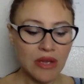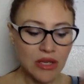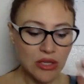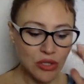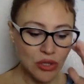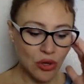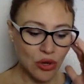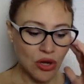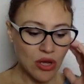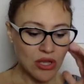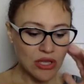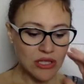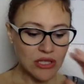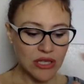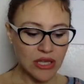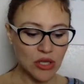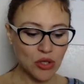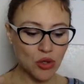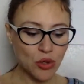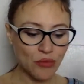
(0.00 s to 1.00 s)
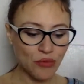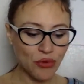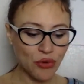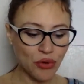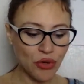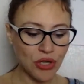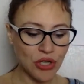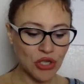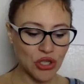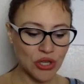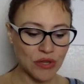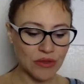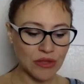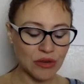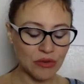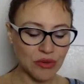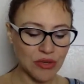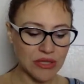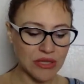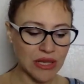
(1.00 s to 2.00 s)
So seeing to fruition
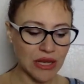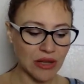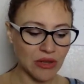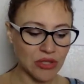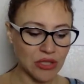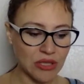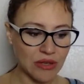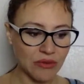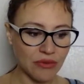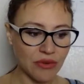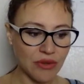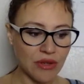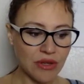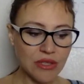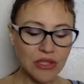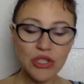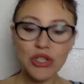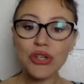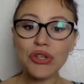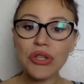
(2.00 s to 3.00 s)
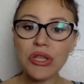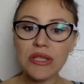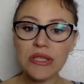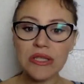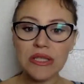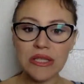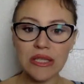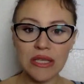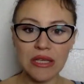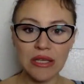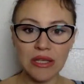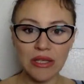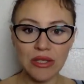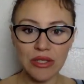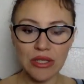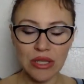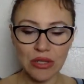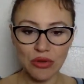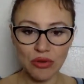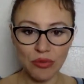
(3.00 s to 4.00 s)
the results of certain
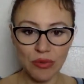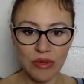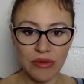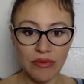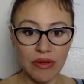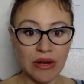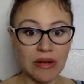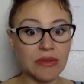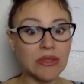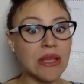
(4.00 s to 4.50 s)
skills that you've been developing,